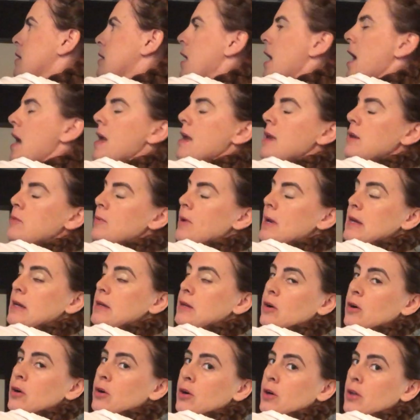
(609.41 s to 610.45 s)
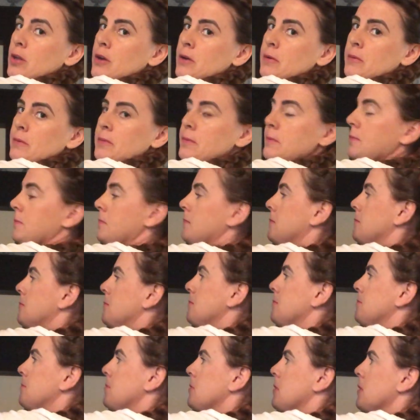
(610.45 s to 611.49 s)
I hate waiting on glue.
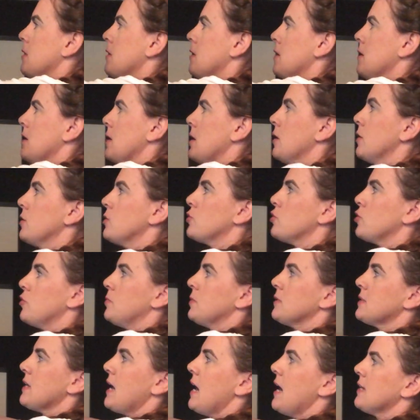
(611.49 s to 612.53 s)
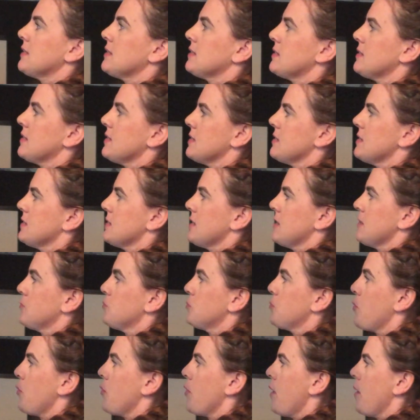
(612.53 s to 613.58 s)
Double sided sticky tape
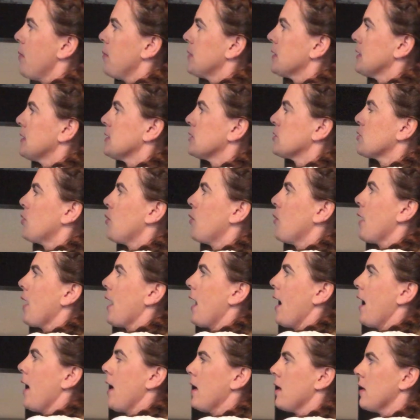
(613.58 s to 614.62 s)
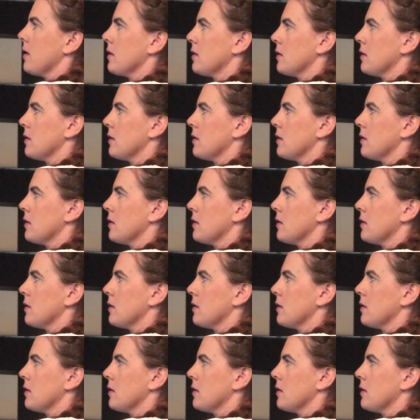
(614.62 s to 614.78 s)
probably is quicker,